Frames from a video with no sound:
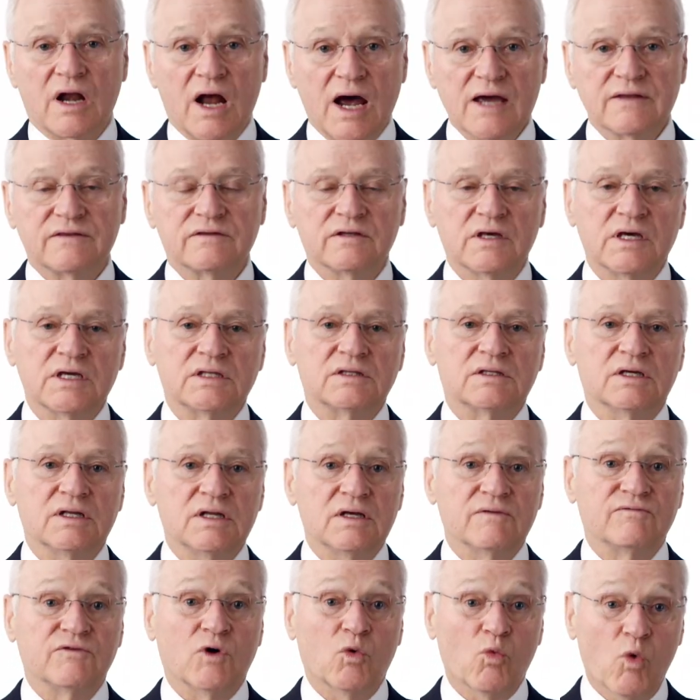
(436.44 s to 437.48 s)
I think that
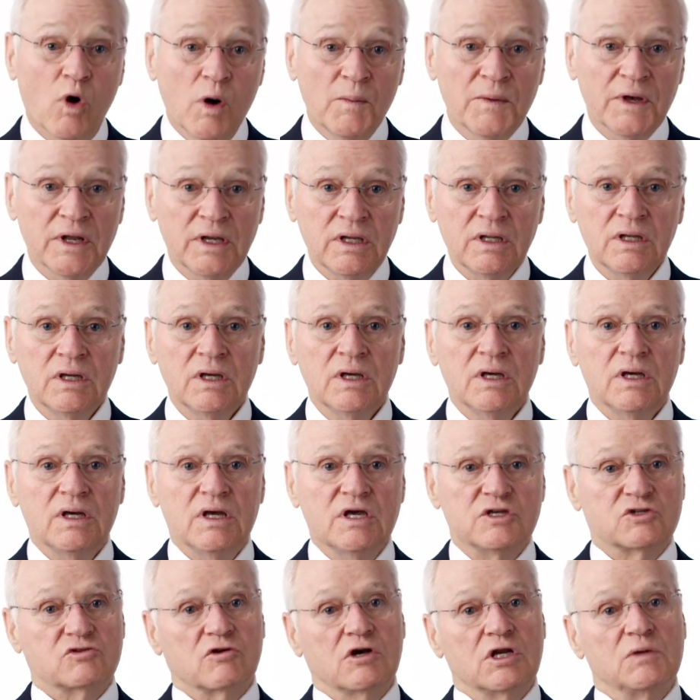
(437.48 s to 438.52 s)
if a woman
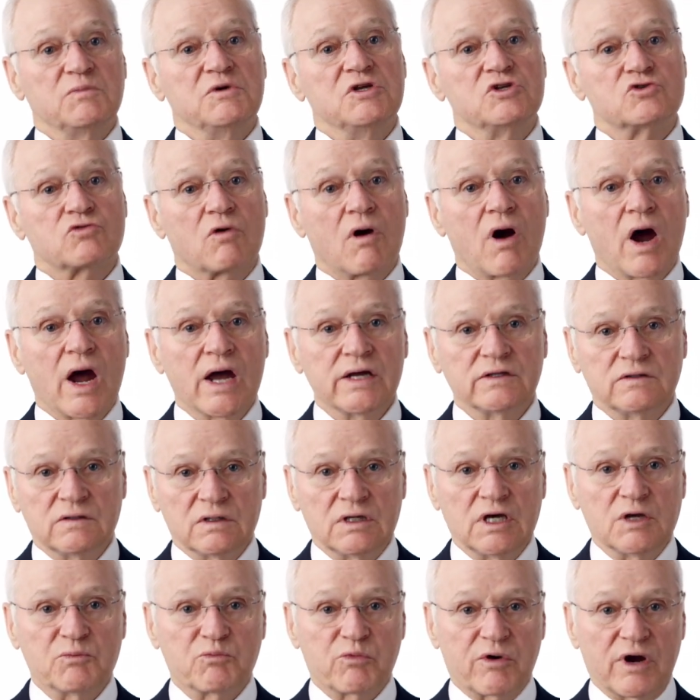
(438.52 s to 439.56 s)
is going to be trying to
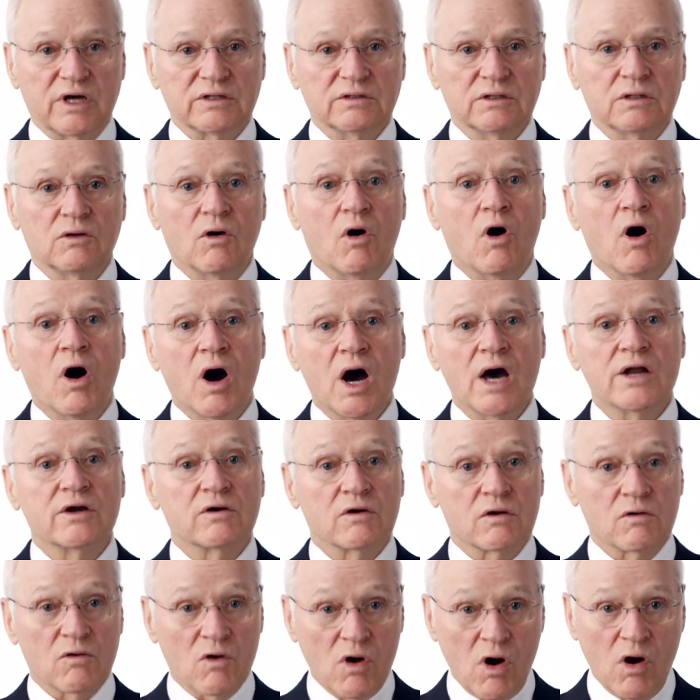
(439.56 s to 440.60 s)
get pregnant on
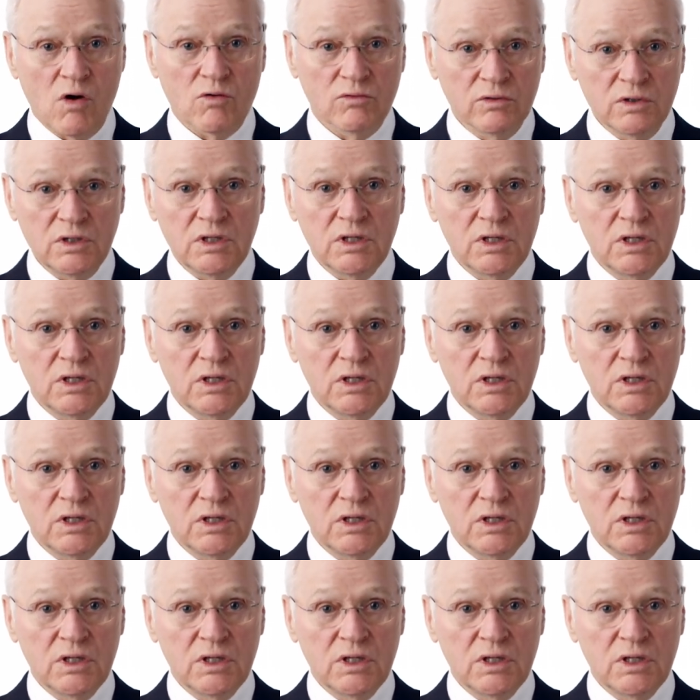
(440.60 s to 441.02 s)
her own,